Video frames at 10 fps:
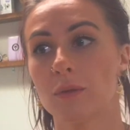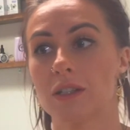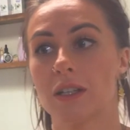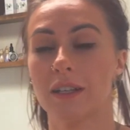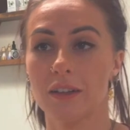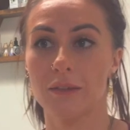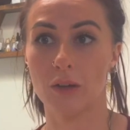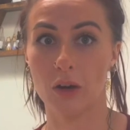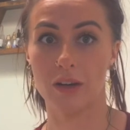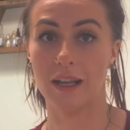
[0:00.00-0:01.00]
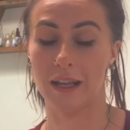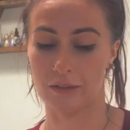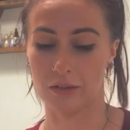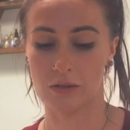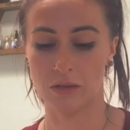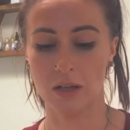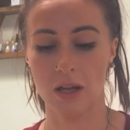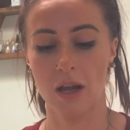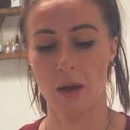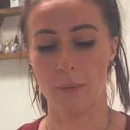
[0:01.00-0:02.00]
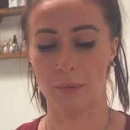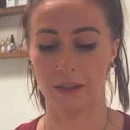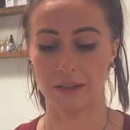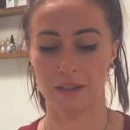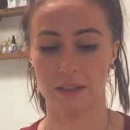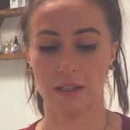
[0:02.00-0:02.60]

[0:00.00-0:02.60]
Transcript: Which I guess I've already answered, but